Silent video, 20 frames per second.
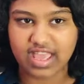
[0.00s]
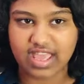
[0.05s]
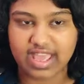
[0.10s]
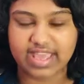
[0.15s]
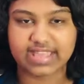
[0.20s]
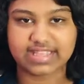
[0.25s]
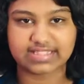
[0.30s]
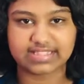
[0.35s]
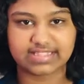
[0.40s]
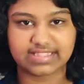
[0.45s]

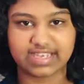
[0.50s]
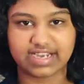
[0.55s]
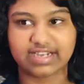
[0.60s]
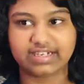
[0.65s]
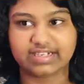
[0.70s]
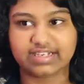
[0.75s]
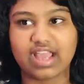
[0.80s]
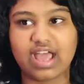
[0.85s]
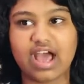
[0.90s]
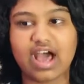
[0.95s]
is
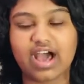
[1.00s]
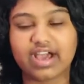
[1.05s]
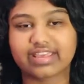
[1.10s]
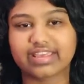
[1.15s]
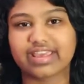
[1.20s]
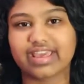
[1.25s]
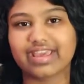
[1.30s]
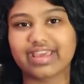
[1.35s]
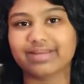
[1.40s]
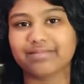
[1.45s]
that a
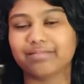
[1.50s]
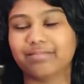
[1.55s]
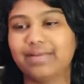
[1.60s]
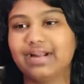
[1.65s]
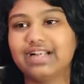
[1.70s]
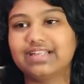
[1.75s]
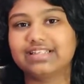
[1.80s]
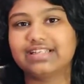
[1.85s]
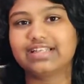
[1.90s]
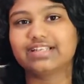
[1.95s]
king
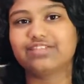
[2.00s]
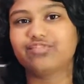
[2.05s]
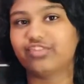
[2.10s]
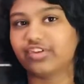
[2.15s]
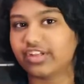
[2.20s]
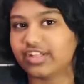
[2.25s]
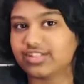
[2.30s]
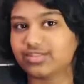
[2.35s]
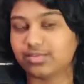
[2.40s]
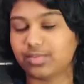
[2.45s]
built it for
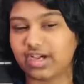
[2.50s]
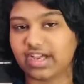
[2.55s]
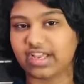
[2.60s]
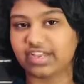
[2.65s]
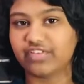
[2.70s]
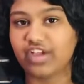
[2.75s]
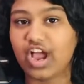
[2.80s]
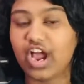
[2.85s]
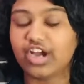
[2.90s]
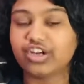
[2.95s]
his
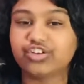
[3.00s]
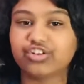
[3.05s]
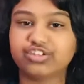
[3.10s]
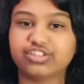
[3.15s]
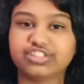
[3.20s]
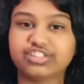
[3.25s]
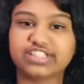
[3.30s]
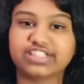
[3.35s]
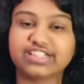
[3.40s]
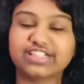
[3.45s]
wife to
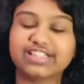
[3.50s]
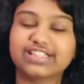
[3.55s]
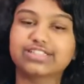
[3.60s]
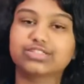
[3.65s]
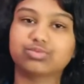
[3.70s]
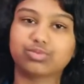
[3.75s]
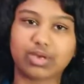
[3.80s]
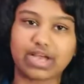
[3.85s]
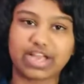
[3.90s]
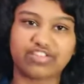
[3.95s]
cheer
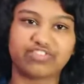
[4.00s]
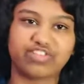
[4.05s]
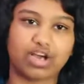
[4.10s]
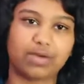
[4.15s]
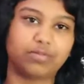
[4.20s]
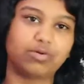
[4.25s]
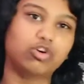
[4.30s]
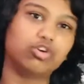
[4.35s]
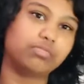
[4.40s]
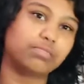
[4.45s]
his wife
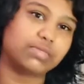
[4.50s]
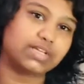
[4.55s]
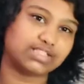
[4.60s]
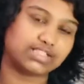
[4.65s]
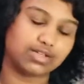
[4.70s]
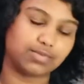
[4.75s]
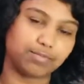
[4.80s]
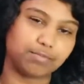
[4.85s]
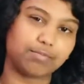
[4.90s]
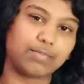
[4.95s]
up, who missed
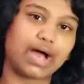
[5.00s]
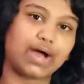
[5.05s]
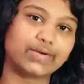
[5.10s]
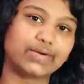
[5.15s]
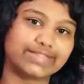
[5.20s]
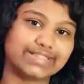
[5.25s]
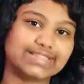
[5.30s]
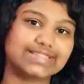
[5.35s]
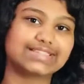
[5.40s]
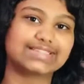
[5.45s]
the
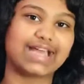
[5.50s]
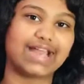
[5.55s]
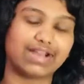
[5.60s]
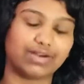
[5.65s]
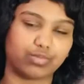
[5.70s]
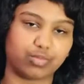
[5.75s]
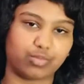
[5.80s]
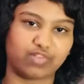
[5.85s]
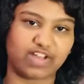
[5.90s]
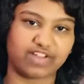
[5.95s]
mountains
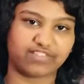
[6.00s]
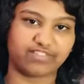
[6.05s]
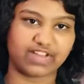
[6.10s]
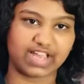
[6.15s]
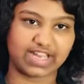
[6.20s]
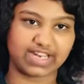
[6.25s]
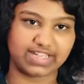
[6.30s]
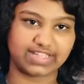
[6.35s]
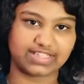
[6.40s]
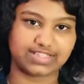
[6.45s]
and
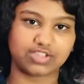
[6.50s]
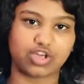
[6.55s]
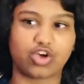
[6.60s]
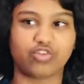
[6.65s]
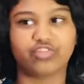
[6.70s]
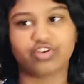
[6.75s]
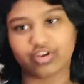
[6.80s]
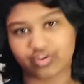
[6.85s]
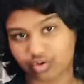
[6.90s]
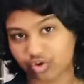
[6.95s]
valleys
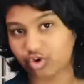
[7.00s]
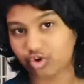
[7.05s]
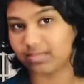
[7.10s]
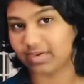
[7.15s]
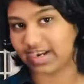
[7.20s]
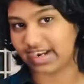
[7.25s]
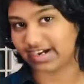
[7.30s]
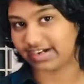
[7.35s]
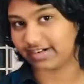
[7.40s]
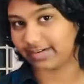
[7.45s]
of her
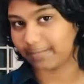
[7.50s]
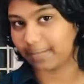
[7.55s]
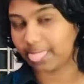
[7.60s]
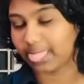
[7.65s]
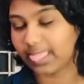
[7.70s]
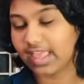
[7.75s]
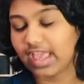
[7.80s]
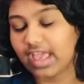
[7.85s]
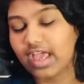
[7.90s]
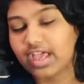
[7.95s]
homeland.
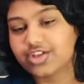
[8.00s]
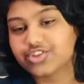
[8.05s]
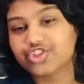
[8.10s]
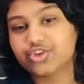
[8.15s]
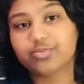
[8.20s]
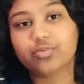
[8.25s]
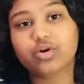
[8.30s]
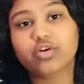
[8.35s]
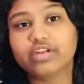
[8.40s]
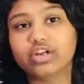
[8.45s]
So
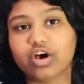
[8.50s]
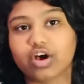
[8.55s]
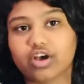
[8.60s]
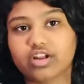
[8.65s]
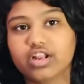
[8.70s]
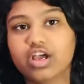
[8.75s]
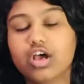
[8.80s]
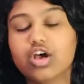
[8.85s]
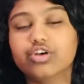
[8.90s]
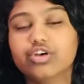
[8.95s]
moving
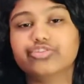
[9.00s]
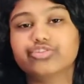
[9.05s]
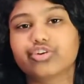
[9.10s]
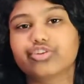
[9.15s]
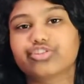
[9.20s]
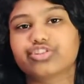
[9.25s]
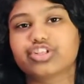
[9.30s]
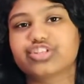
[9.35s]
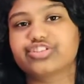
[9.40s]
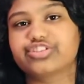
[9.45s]
on,
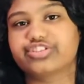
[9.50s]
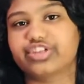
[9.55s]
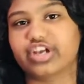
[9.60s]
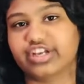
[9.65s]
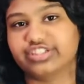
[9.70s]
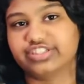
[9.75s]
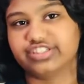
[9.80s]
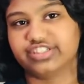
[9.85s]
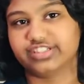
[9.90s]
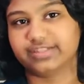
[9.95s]
social
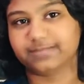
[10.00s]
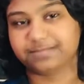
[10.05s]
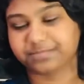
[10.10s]
structure.